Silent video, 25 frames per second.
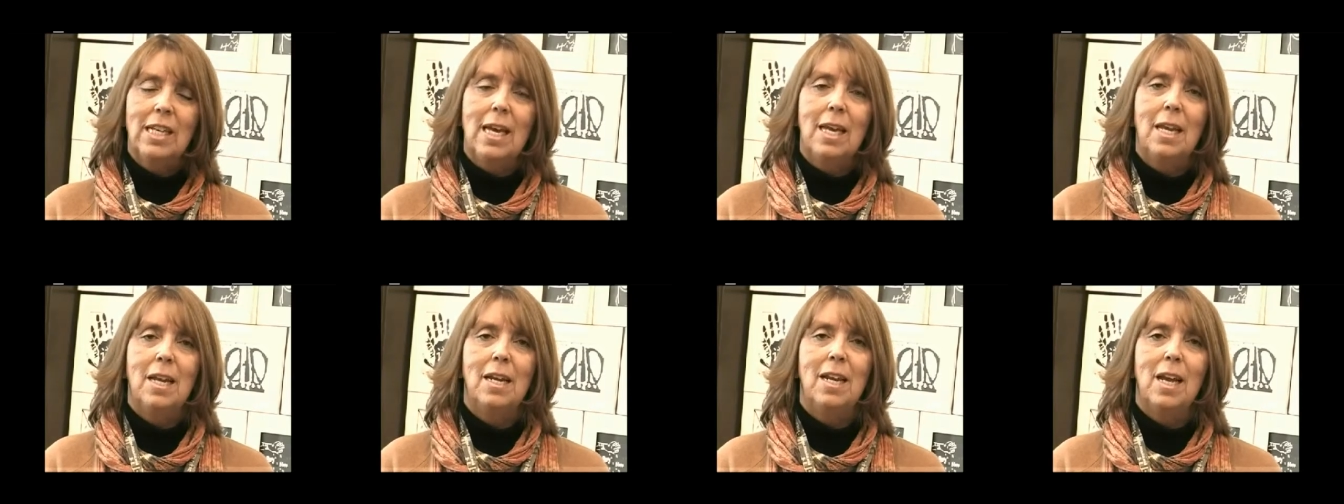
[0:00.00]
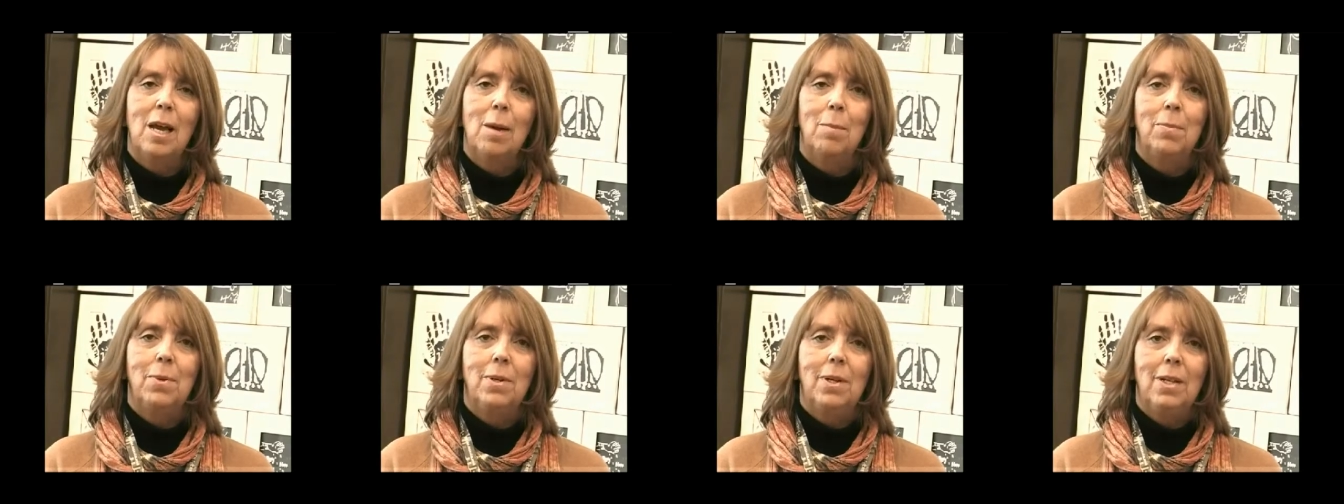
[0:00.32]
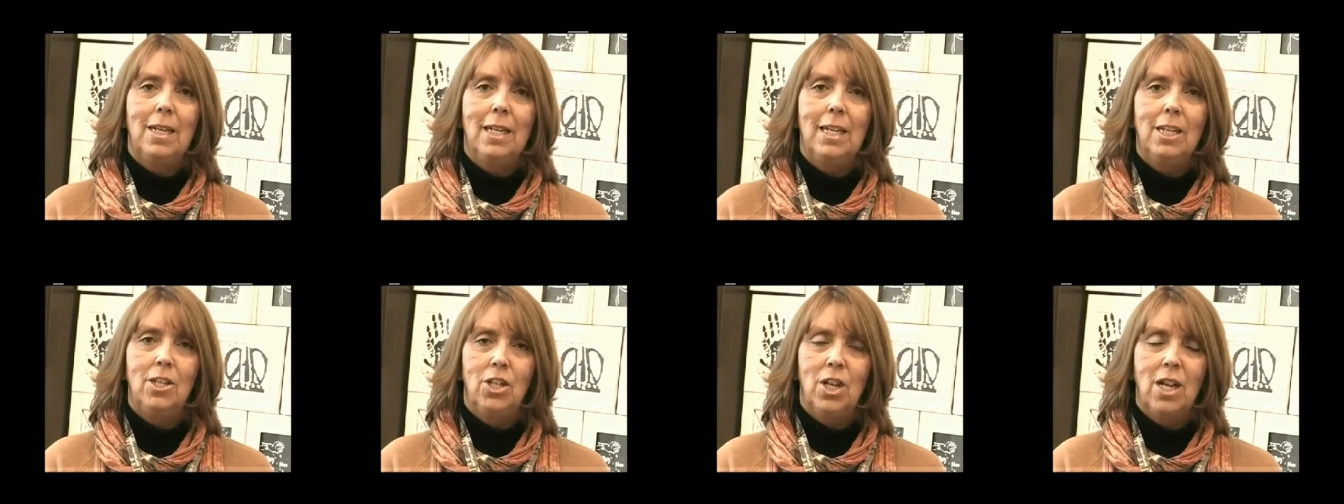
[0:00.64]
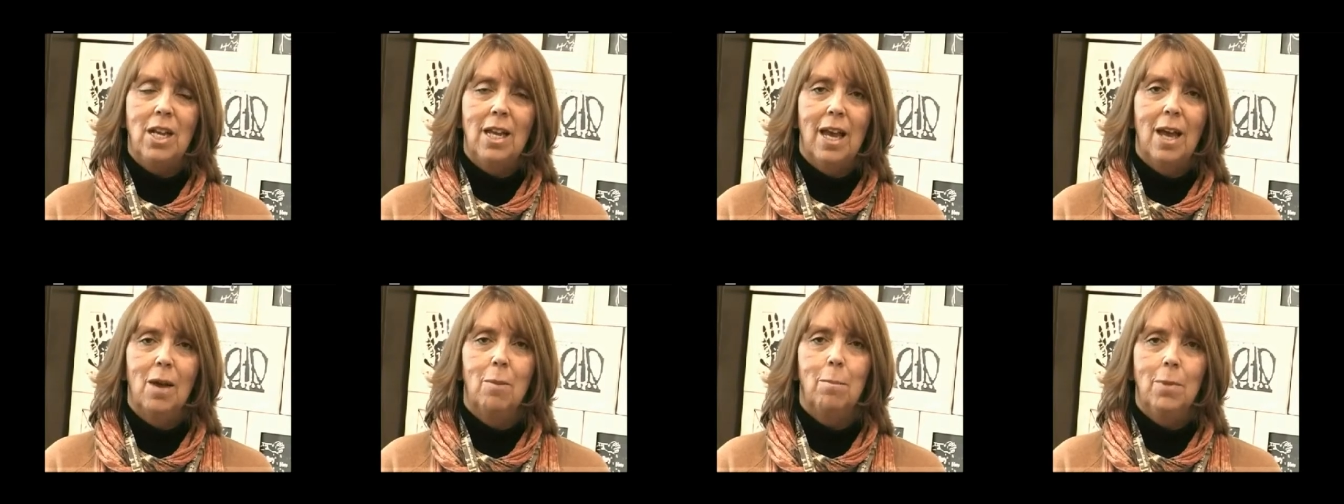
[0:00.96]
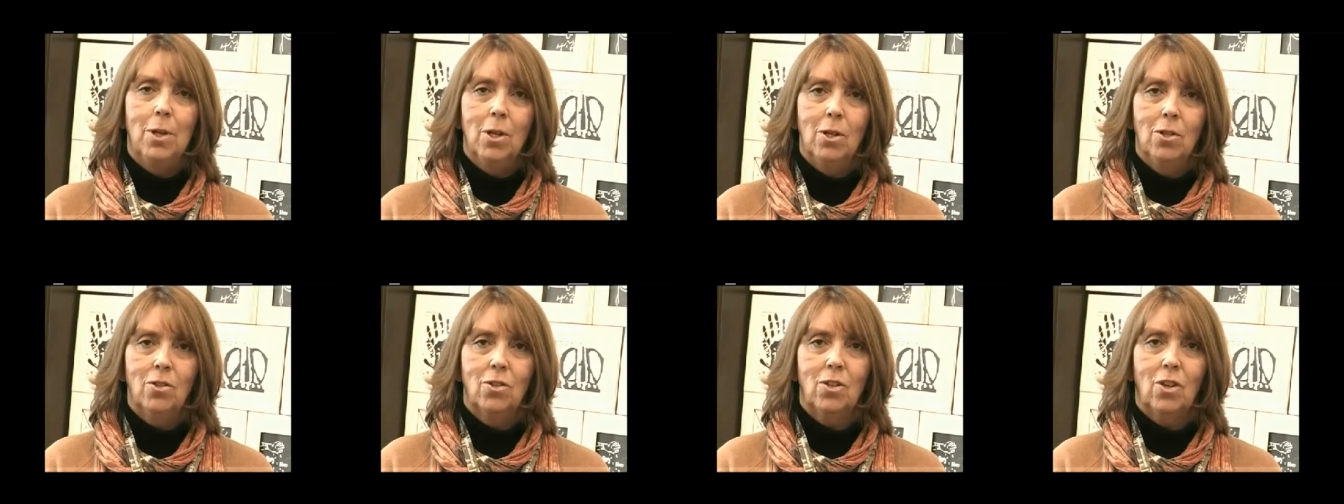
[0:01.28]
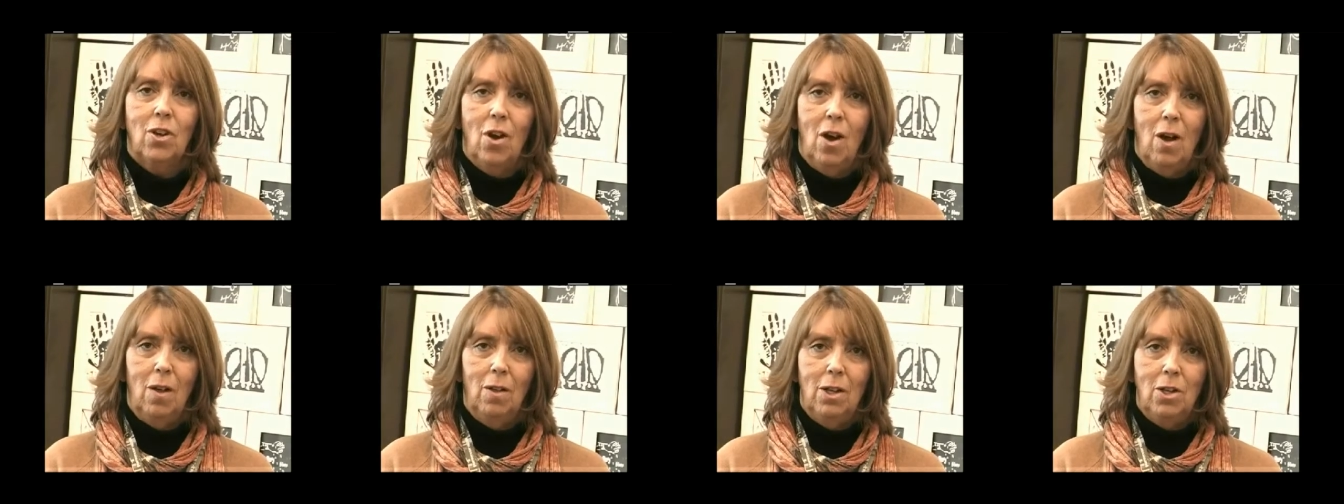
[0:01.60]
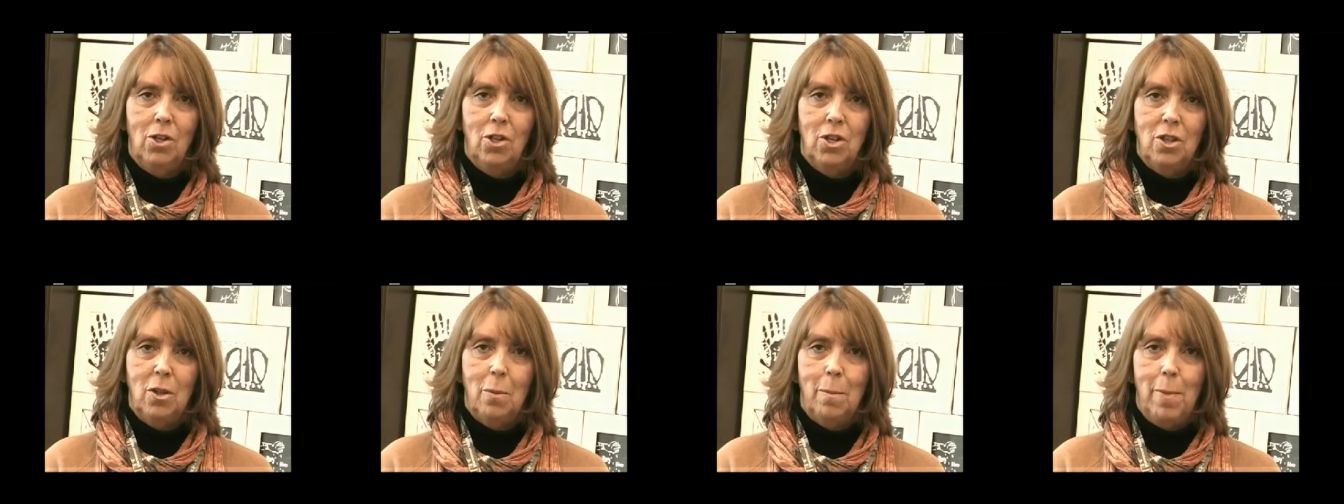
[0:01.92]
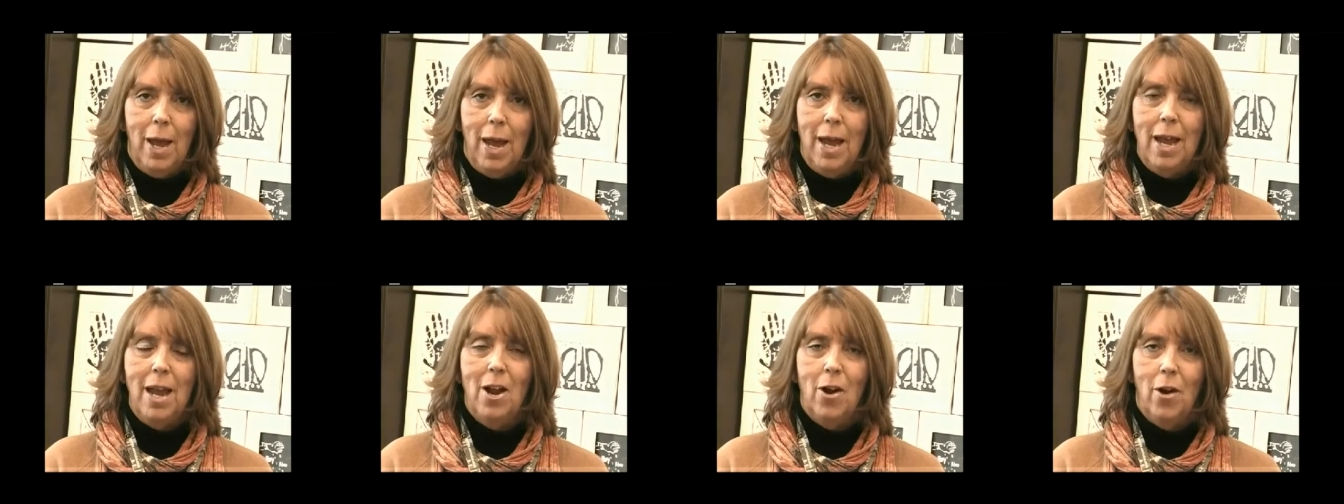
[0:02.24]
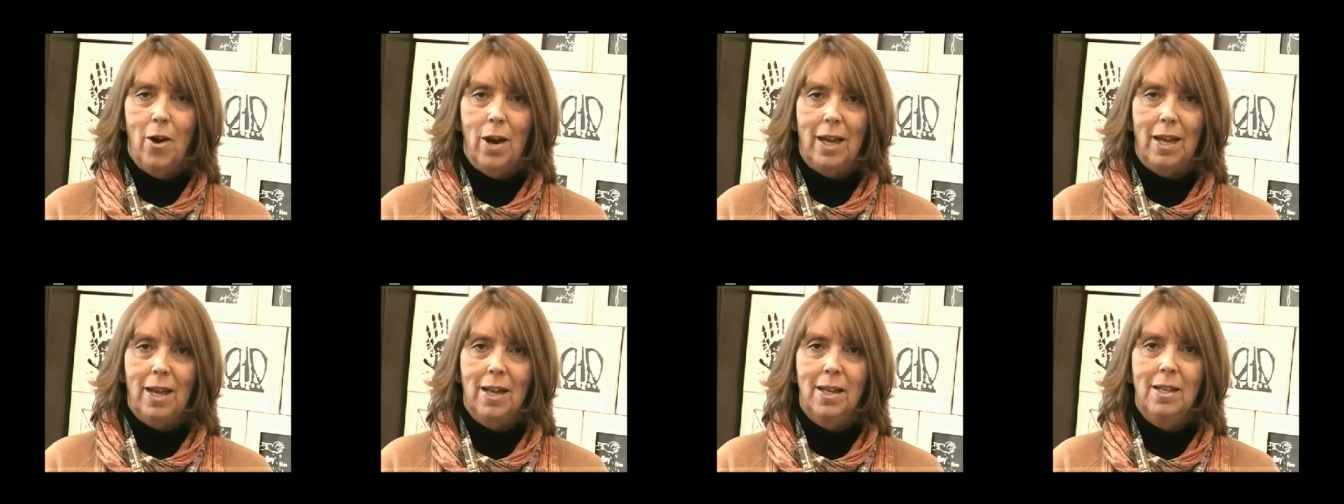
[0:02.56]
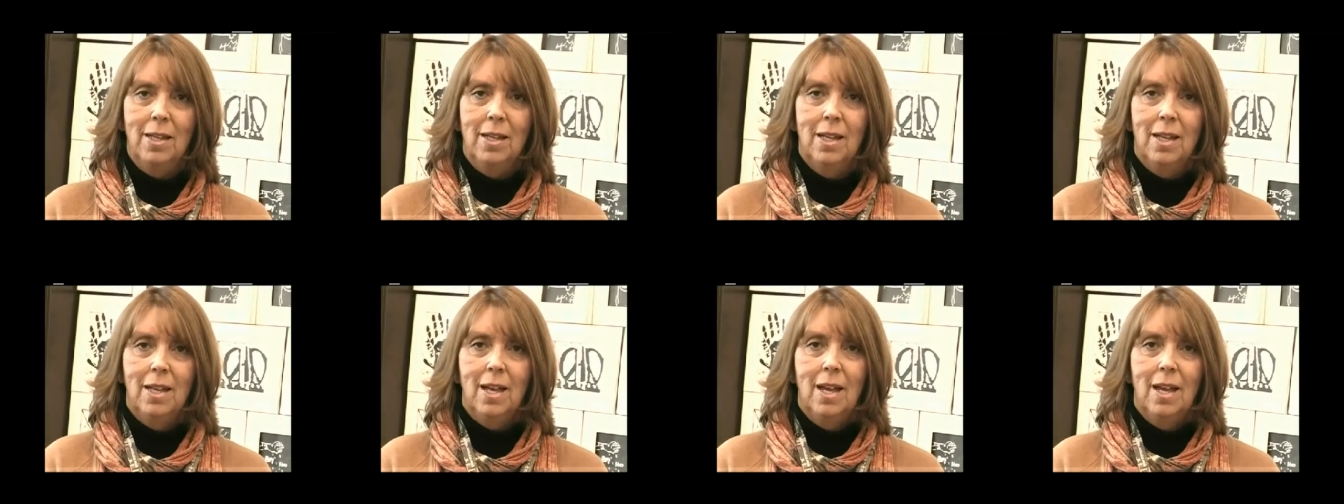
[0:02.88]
ended up teaching at Mills College in the Bay Area